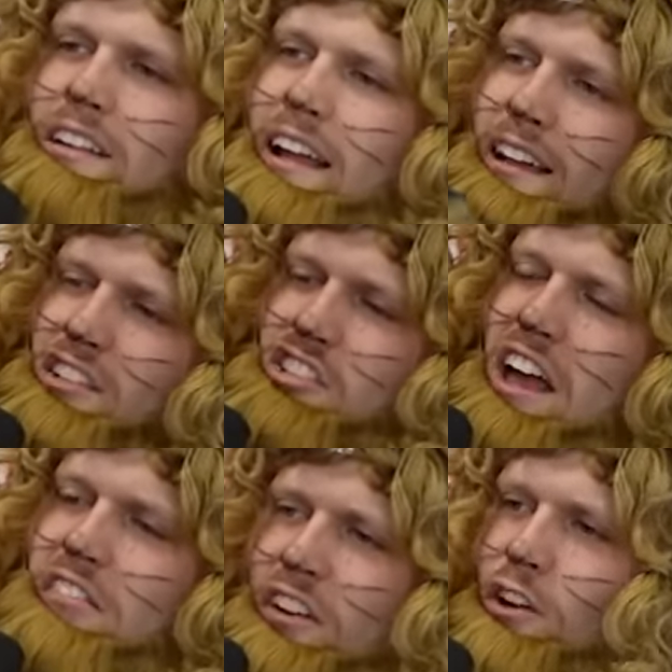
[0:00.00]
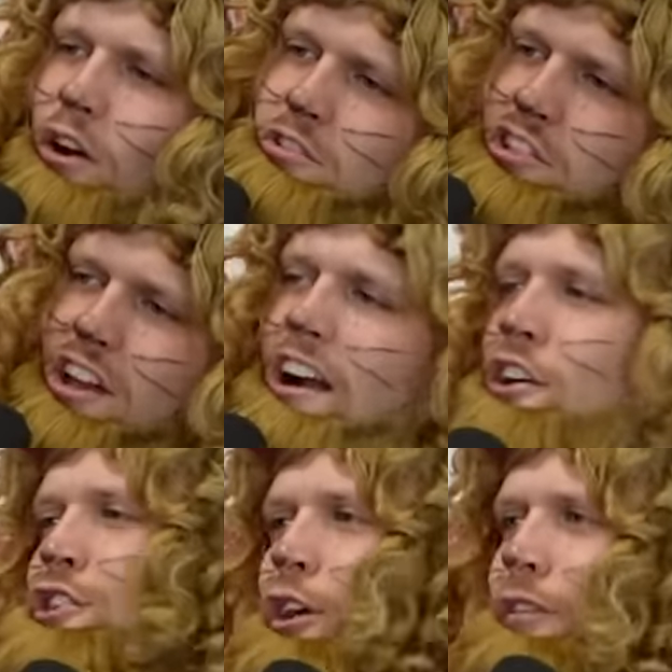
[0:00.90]
like a 7-year-old soccer
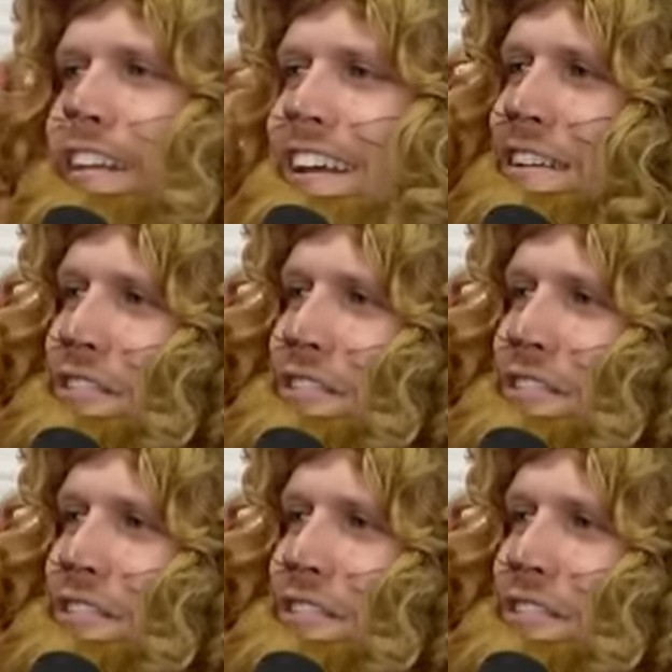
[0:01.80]
trophy at the end of a